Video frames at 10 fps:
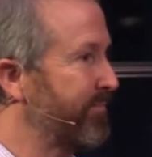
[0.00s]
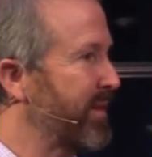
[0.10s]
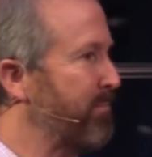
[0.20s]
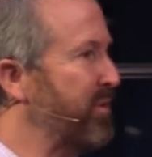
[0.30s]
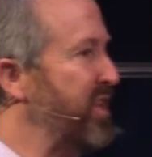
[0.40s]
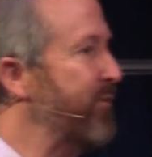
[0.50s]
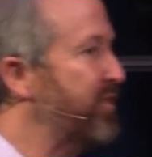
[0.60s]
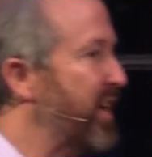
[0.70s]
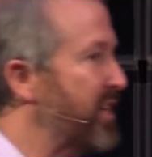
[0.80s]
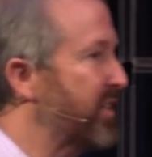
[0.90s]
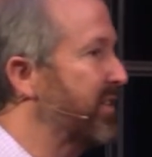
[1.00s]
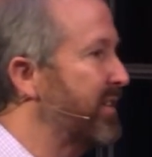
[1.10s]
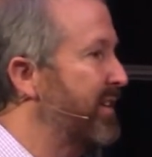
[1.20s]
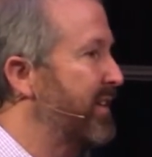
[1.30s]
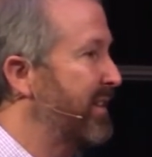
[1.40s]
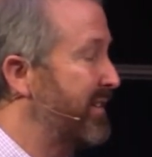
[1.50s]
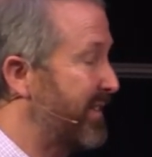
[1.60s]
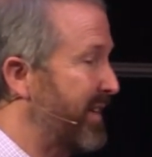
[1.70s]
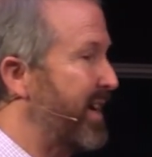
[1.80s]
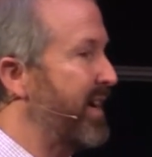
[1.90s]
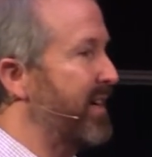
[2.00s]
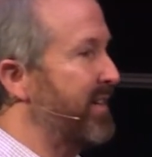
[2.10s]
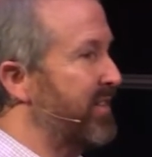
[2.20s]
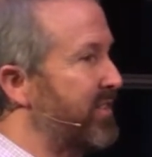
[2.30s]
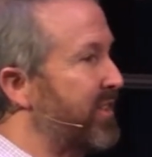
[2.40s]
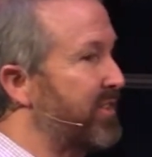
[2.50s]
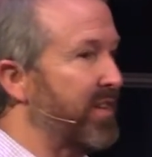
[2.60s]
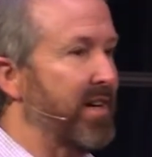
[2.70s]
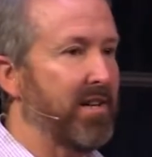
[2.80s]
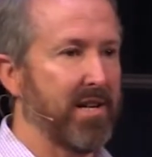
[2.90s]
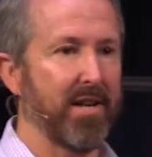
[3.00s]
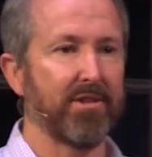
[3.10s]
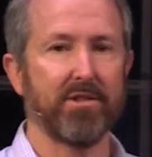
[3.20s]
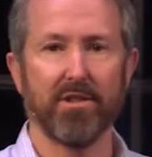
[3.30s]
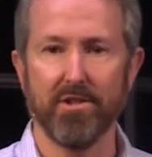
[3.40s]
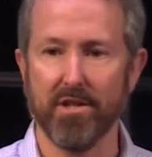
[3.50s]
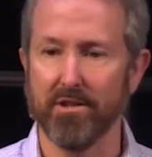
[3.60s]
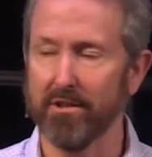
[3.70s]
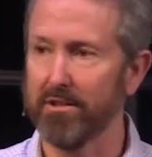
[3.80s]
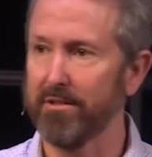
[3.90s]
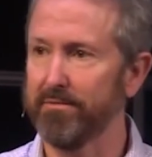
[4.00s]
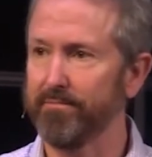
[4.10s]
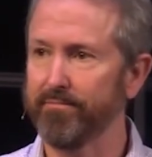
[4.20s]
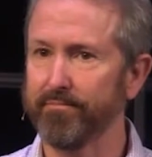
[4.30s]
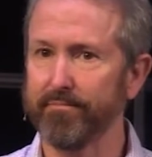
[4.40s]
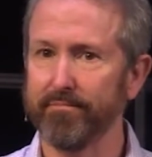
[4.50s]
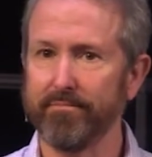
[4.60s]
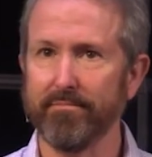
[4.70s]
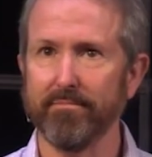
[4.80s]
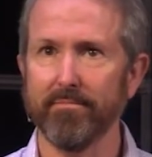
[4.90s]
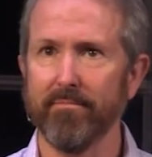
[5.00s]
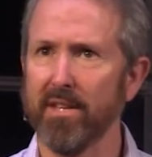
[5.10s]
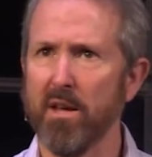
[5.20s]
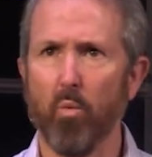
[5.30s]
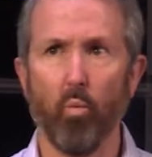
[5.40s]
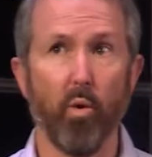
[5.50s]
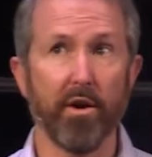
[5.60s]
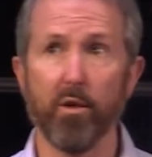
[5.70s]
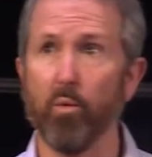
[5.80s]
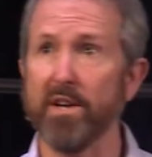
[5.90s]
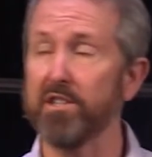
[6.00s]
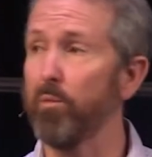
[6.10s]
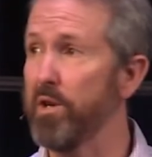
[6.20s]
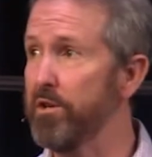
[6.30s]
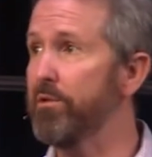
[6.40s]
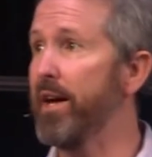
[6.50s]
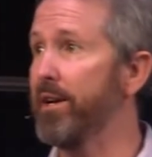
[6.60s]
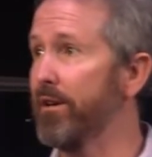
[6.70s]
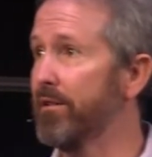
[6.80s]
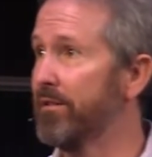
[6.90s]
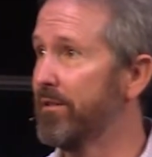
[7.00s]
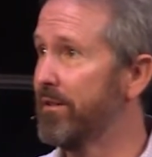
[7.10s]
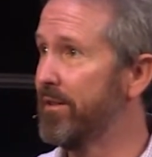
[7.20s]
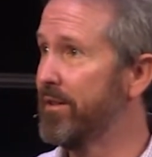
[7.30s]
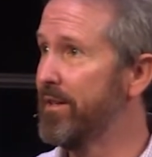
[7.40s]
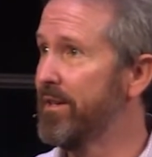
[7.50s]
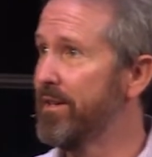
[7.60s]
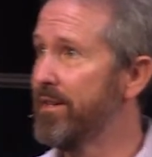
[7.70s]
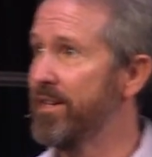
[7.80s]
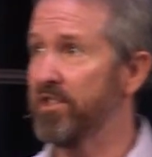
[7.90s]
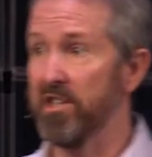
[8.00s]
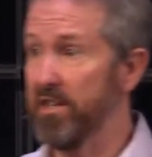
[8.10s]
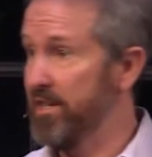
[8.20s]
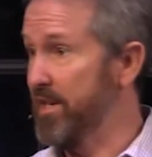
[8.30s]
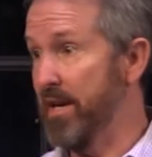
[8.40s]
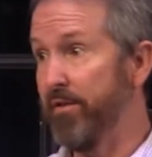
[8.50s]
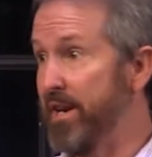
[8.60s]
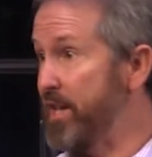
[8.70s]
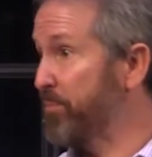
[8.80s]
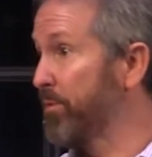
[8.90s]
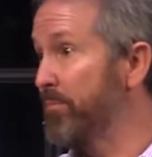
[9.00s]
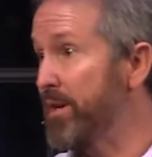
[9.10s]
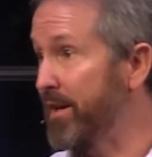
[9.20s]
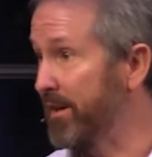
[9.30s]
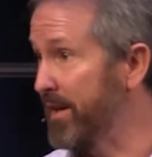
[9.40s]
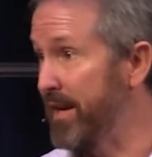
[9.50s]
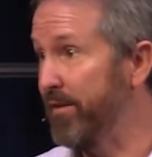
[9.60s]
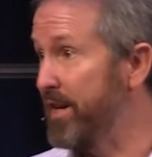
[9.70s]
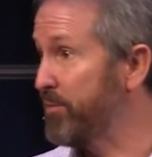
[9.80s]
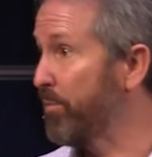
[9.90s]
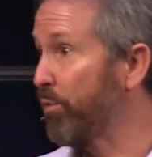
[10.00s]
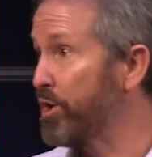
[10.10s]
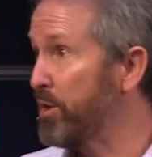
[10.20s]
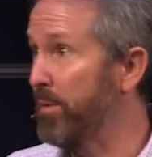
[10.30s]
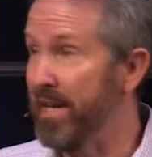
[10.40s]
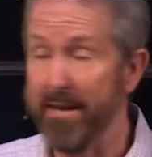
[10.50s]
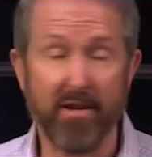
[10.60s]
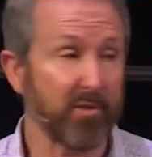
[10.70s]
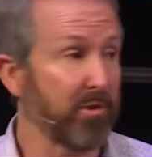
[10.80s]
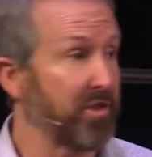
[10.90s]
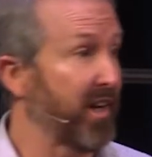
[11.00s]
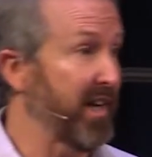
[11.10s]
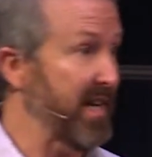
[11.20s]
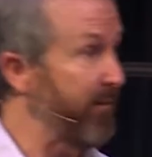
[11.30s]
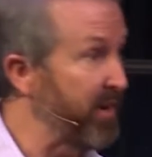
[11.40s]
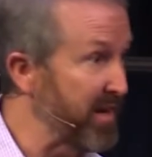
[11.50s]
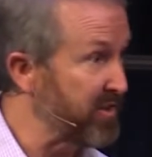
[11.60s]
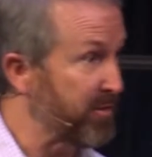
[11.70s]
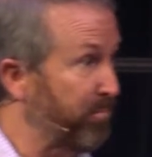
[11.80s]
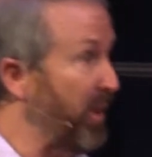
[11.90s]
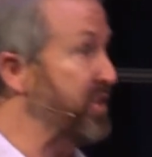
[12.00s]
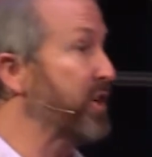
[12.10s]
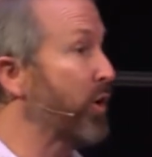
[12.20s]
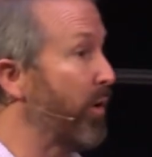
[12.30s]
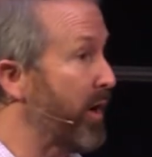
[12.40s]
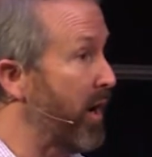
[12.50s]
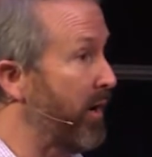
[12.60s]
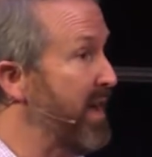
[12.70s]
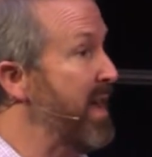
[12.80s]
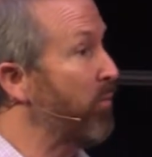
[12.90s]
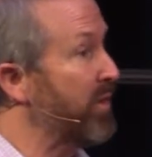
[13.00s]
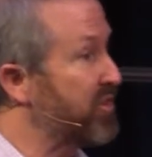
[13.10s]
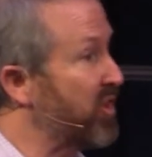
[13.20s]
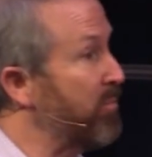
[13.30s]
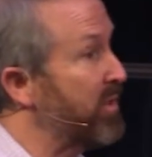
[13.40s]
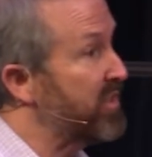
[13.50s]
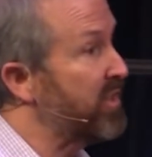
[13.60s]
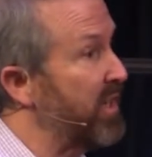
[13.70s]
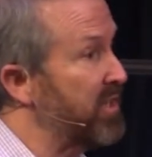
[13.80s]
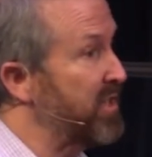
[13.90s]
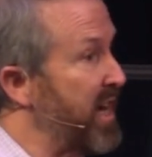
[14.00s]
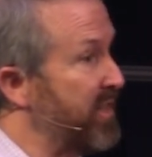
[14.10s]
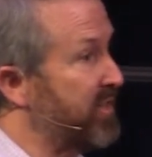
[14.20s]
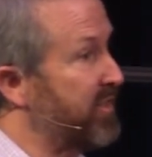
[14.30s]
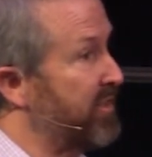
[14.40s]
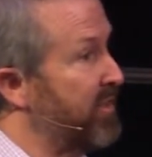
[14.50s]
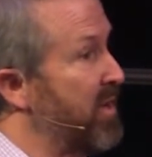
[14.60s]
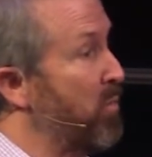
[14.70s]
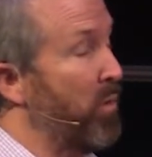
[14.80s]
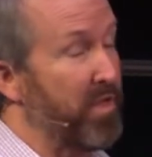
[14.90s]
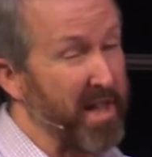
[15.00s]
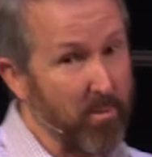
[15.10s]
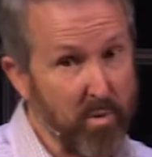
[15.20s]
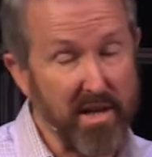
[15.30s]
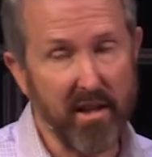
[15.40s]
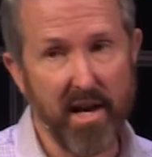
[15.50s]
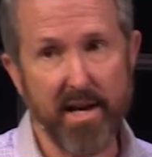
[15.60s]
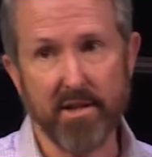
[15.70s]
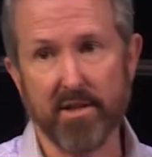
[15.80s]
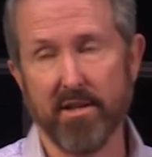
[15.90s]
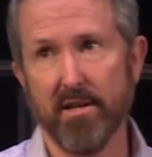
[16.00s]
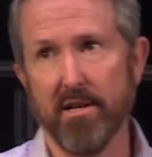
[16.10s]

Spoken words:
But the invitation today is to say yes to Jesus. One of the ways that we do that here is that even as we're meeting, even as we're worshiping, even as we're singing, even as there's preaching going on, when someone says yes, when they realize